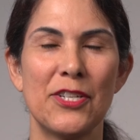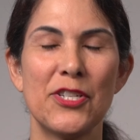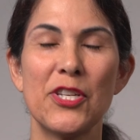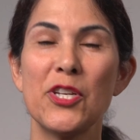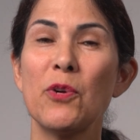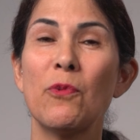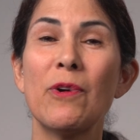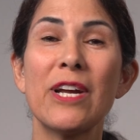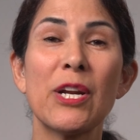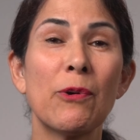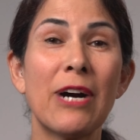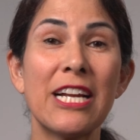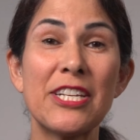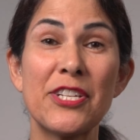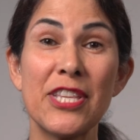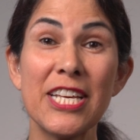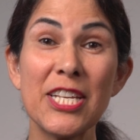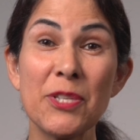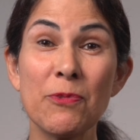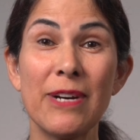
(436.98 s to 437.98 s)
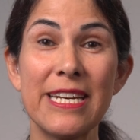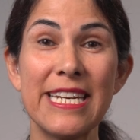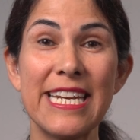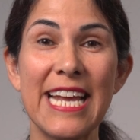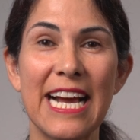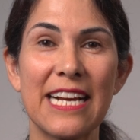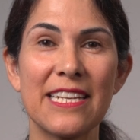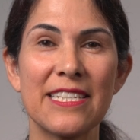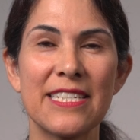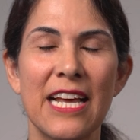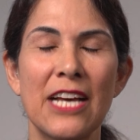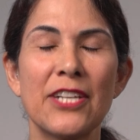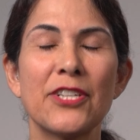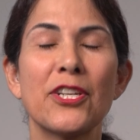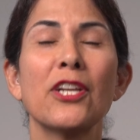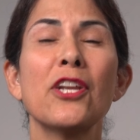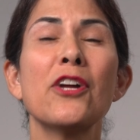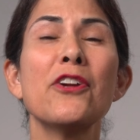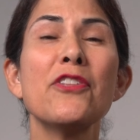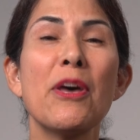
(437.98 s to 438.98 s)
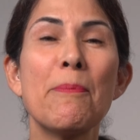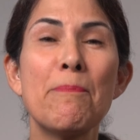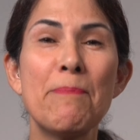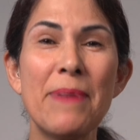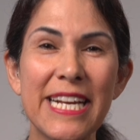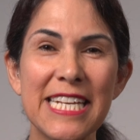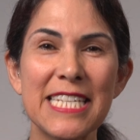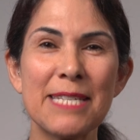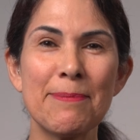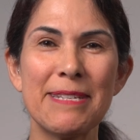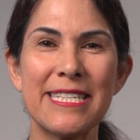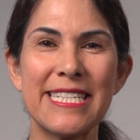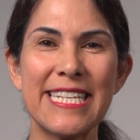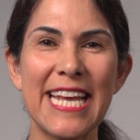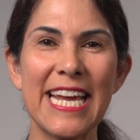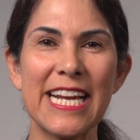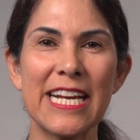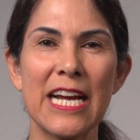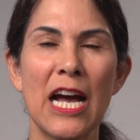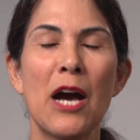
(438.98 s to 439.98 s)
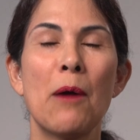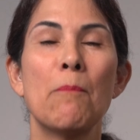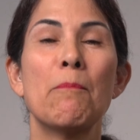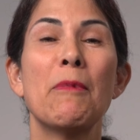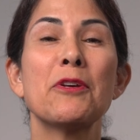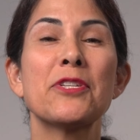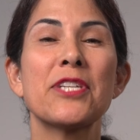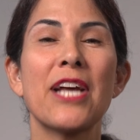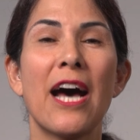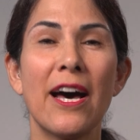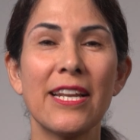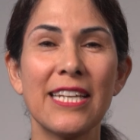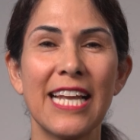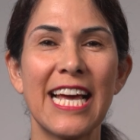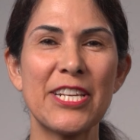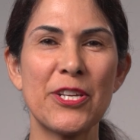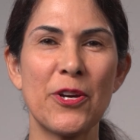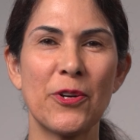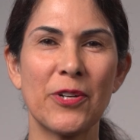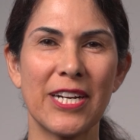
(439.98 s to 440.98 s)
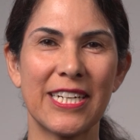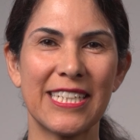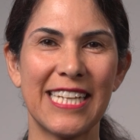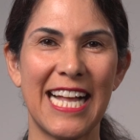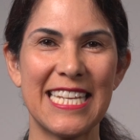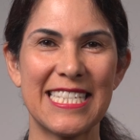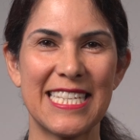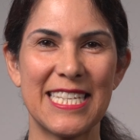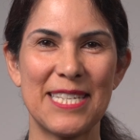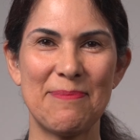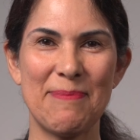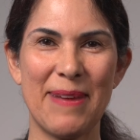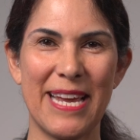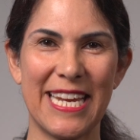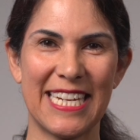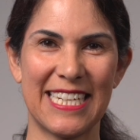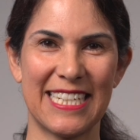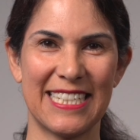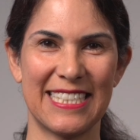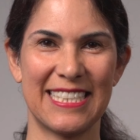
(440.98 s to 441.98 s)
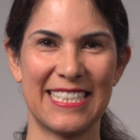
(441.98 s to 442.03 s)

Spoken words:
So you'll want to watch this one next to learn the biggest mistake most online yoga classes make.